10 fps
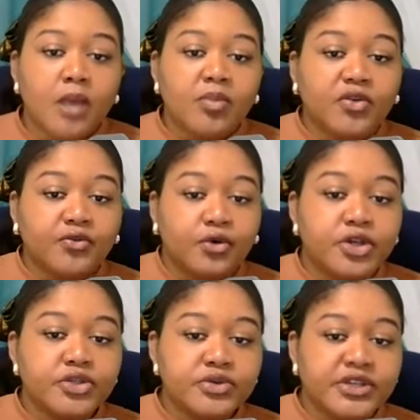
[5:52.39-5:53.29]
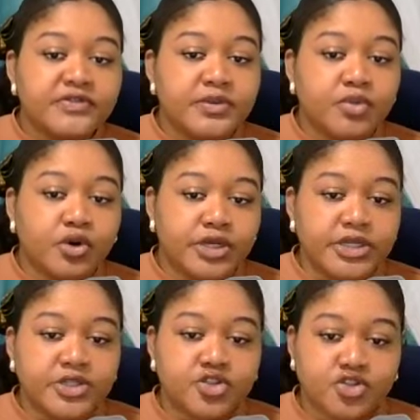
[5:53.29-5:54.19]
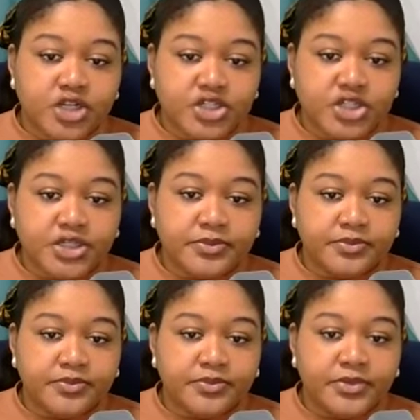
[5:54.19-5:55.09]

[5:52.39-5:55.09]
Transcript: Before you give important instruction,